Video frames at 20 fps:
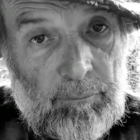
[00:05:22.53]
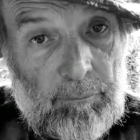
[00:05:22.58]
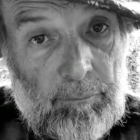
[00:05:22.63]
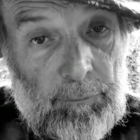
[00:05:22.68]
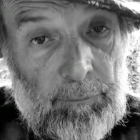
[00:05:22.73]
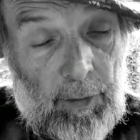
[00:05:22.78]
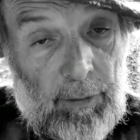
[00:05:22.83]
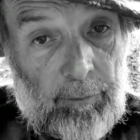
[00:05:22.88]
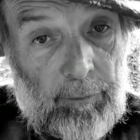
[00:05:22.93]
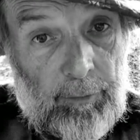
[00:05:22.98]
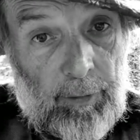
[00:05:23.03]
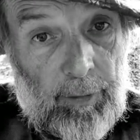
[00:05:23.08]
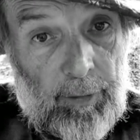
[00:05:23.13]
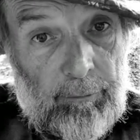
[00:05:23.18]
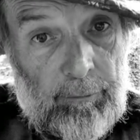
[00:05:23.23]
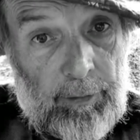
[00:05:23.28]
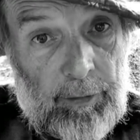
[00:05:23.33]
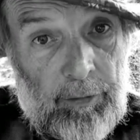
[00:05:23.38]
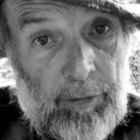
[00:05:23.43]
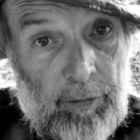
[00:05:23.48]
Now I've got
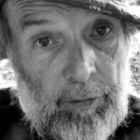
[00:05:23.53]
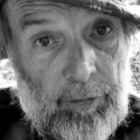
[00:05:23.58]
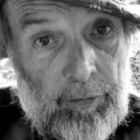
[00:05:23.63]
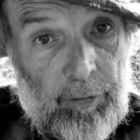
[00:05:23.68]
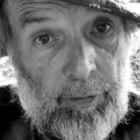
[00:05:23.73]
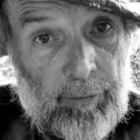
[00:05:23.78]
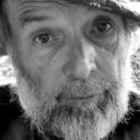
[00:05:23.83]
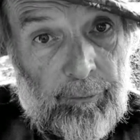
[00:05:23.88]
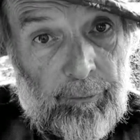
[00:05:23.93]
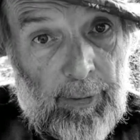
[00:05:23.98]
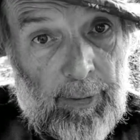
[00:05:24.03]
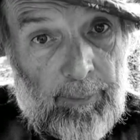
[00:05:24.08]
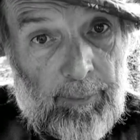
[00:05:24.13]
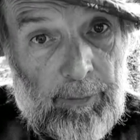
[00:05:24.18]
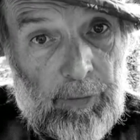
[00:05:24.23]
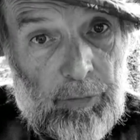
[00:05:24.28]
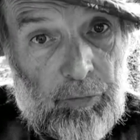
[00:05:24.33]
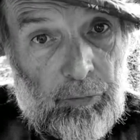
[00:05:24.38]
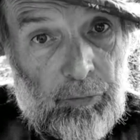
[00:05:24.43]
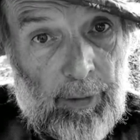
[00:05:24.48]
to return to the
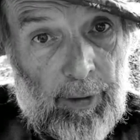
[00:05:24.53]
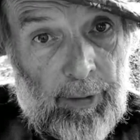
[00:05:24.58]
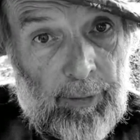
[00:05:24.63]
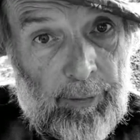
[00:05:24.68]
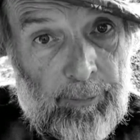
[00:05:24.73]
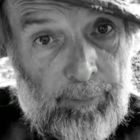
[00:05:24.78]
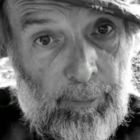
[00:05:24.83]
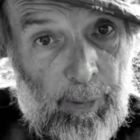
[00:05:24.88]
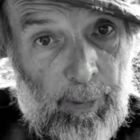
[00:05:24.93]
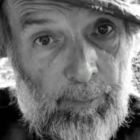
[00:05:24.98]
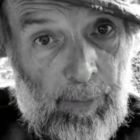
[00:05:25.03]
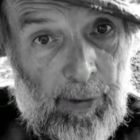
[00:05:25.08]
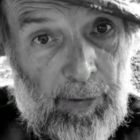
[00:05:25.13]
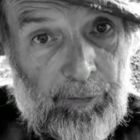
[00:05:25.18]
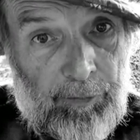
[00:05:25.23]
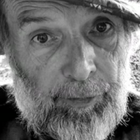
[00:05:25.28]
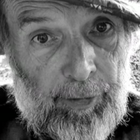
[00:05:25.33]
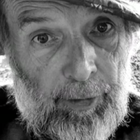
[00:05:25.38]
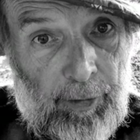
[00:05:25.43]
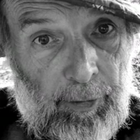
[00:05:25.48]
family trailer by
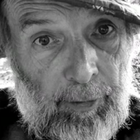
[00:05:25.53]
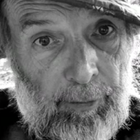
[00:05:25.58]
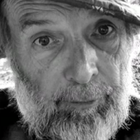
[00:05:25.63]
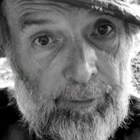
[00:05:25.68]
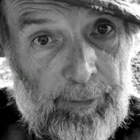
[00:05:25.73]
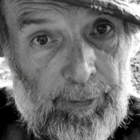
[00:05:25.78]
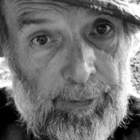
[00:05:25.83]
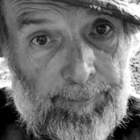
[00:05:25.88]
myself.